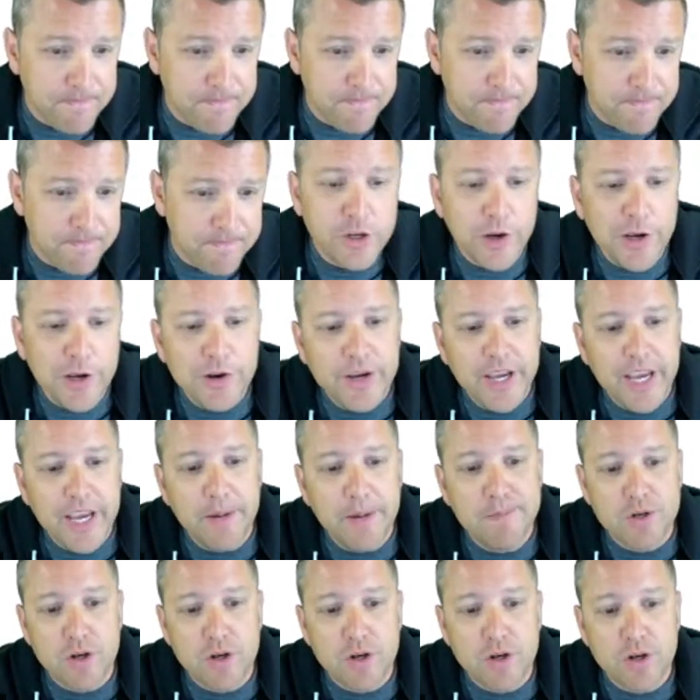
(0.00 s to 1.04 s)
So you
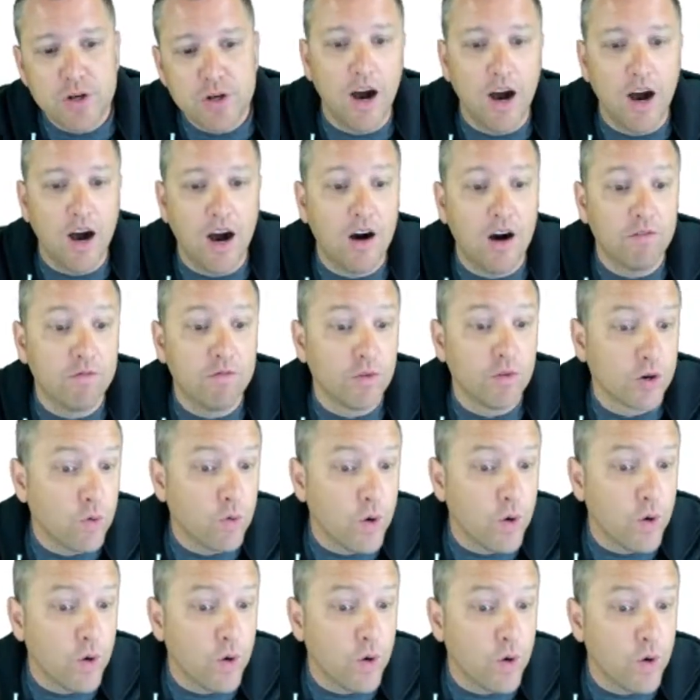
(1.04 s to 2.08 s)
keep track of
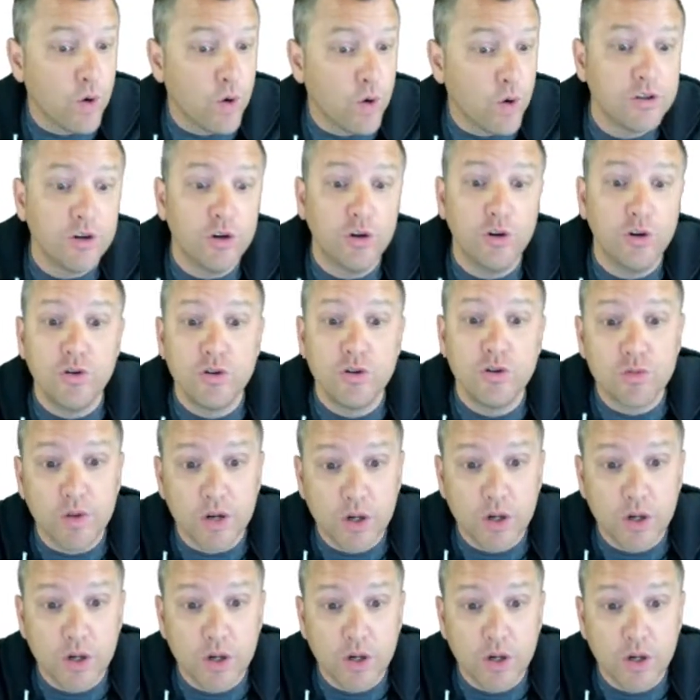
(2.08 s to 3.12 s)
requests, who's
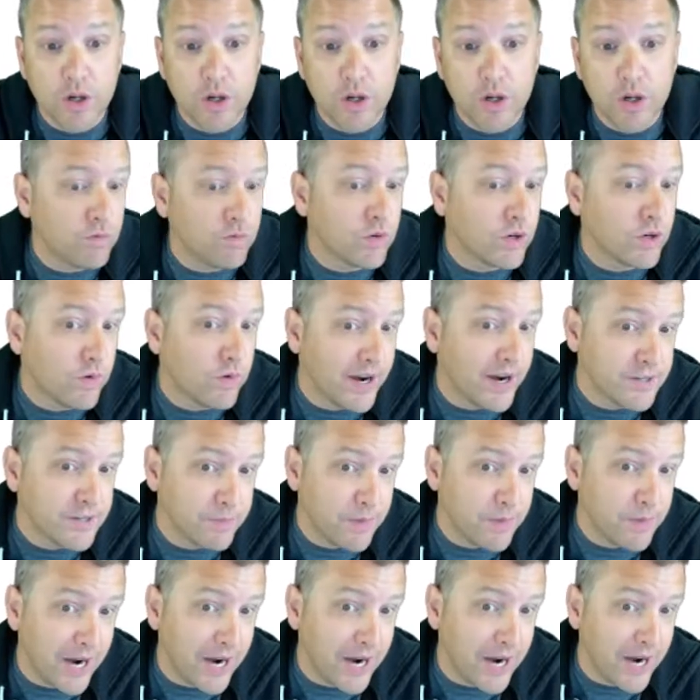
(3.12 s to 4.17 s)
requesting,
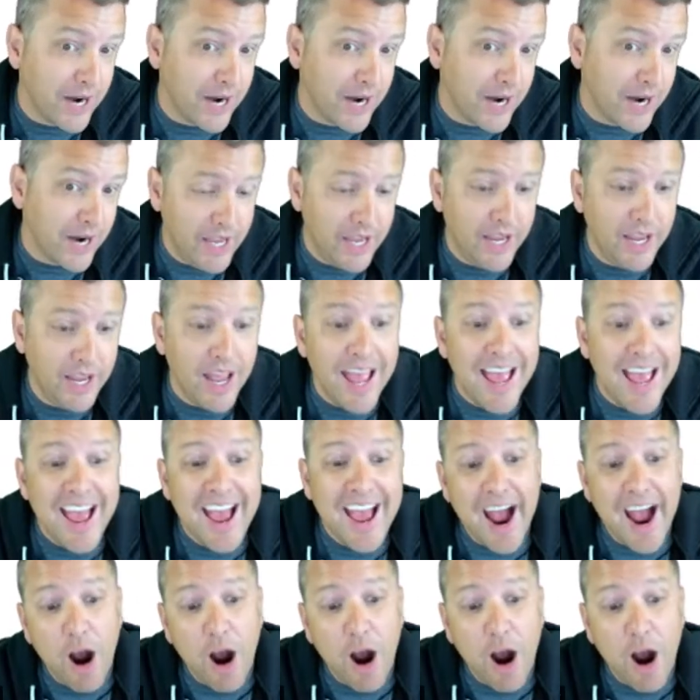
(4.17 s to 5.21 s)
requests by IP,
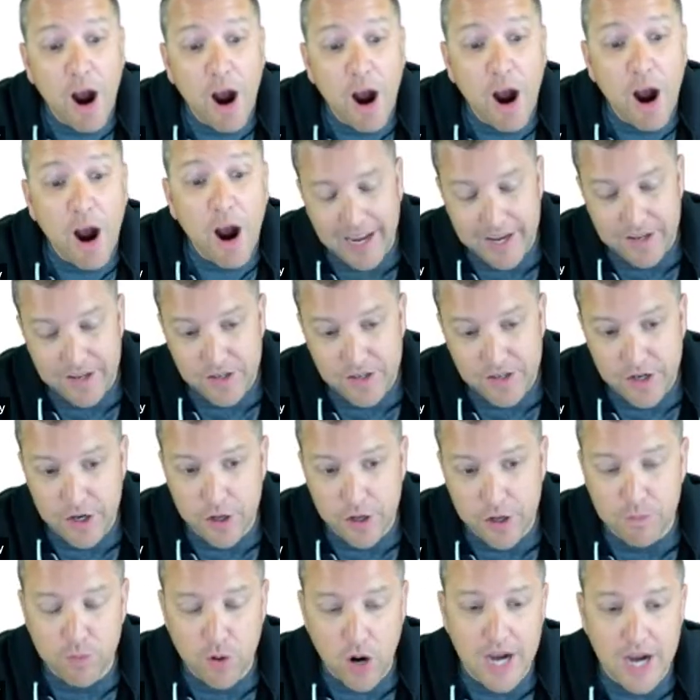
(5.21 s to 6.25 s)
how it relates to your
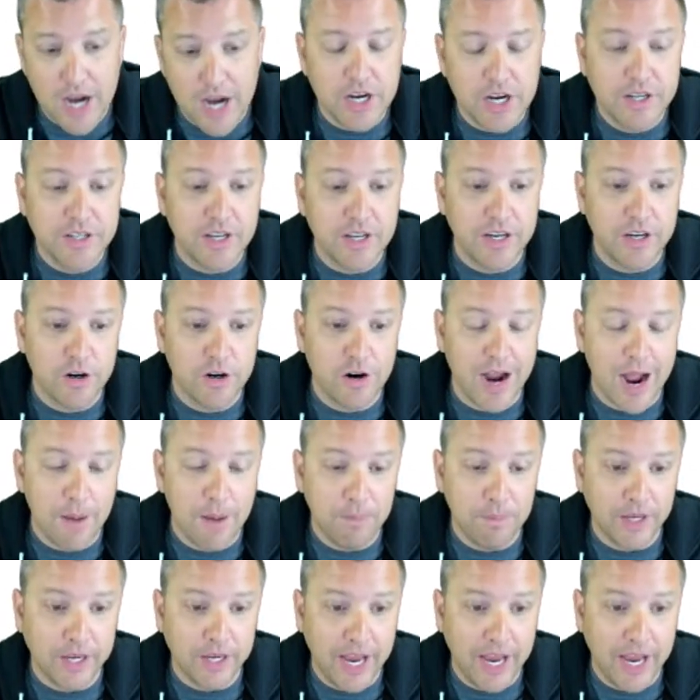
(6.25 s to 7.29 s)
projects and your
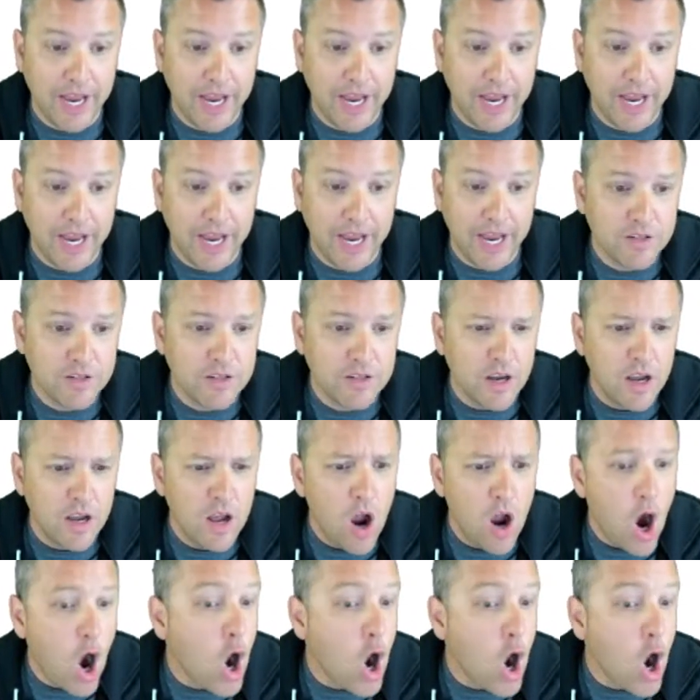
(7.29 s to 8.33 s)
applications.
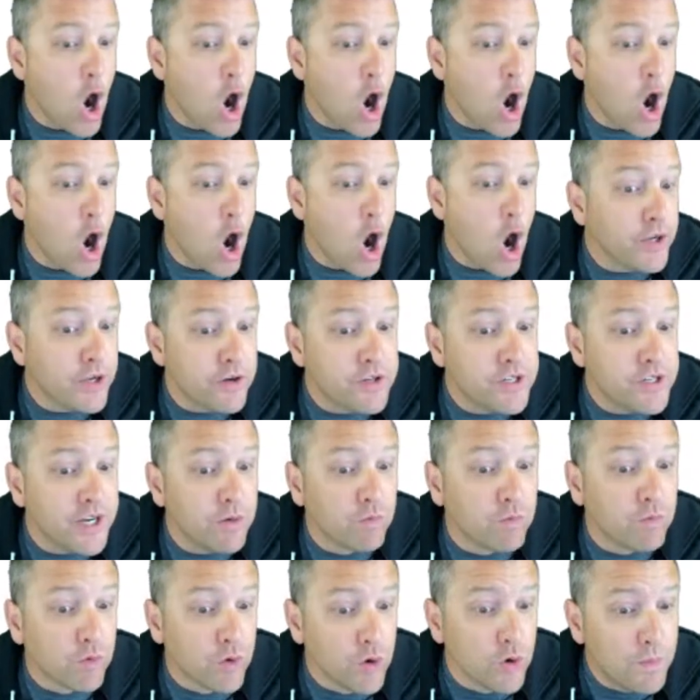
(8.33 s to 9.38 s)
Are people using
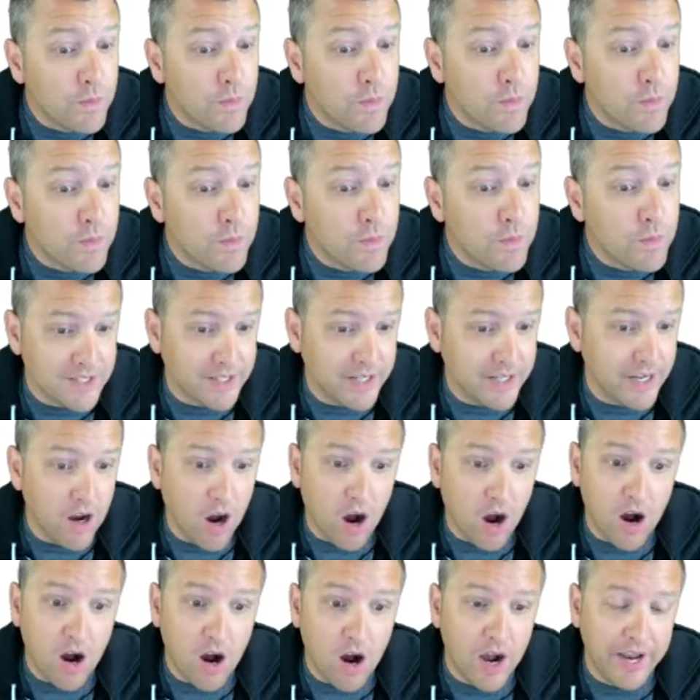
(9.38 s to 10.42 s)
root policy
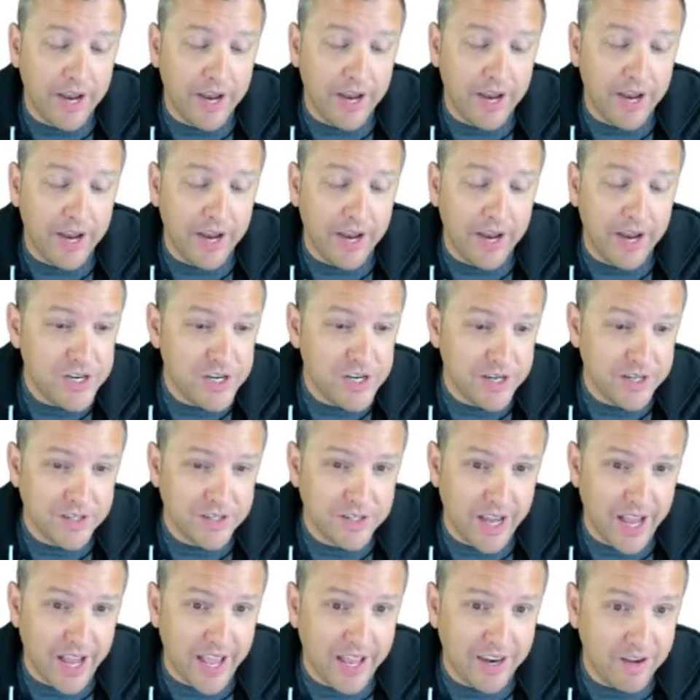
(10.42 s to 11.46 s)
on images
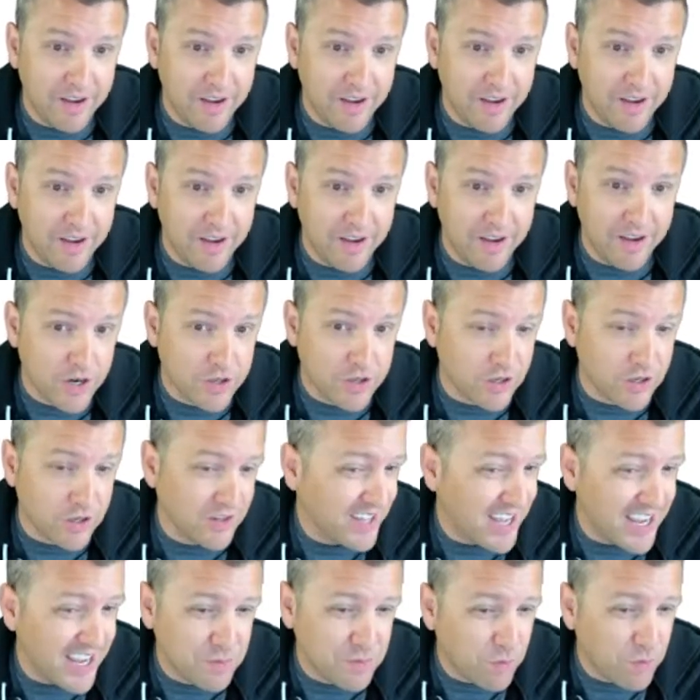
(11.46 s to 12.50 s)
and infrastructure?
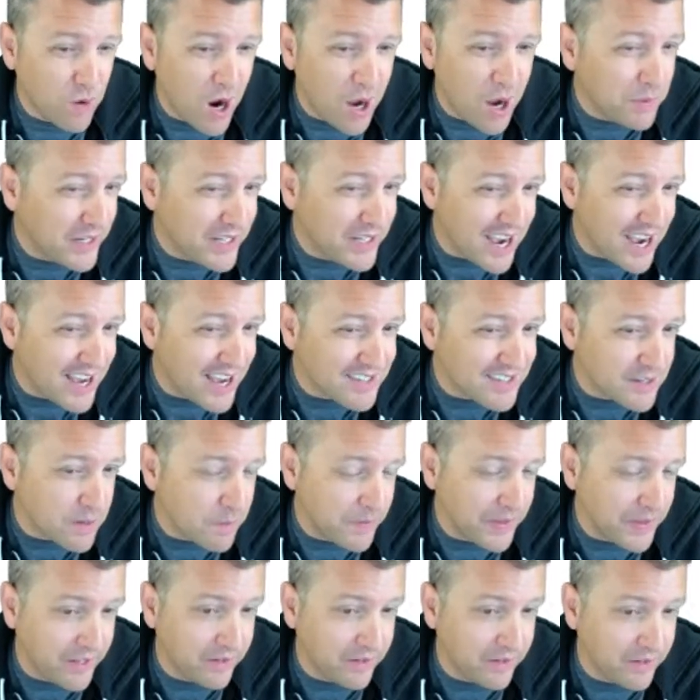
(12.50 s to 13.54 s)
That's probably not
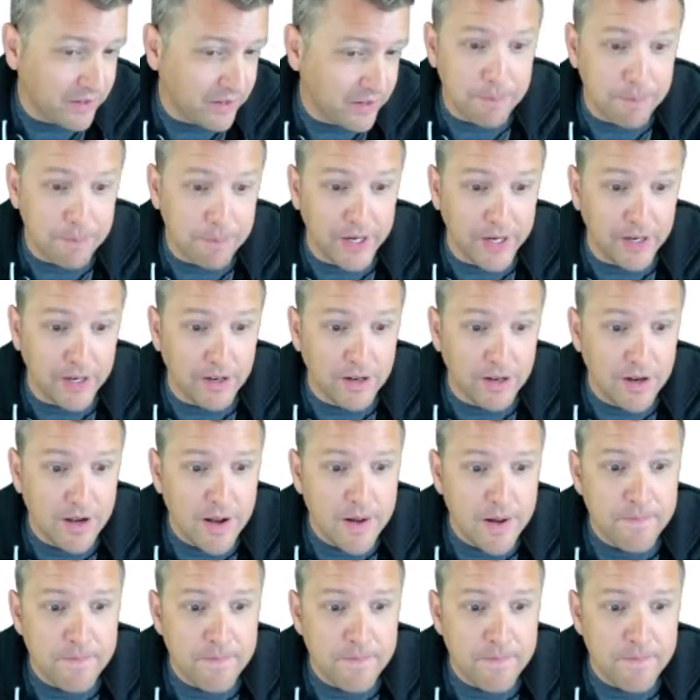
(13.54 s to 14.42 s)
something that should happen.